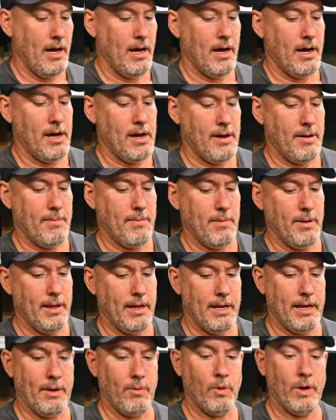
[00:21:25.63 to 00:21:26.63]
Um,
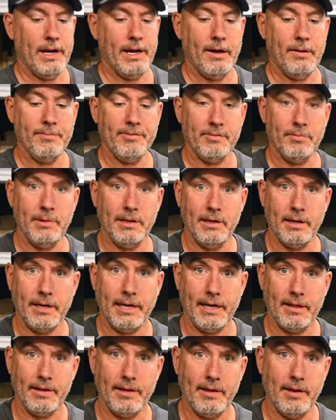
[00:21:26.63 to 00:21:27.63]
and what helps me to
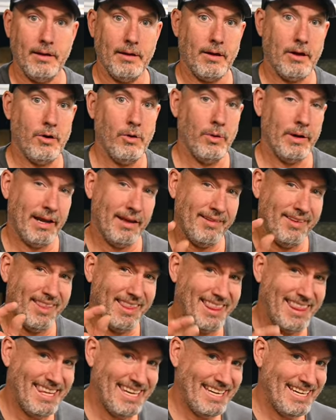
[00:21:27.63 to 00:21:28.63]
get the coat as
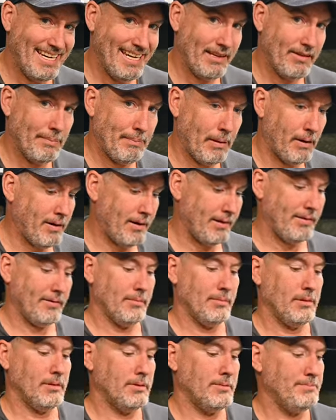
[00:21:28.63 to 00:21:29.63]
thin as
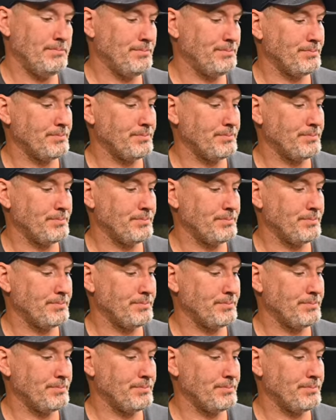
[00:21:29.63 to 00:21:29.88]
possible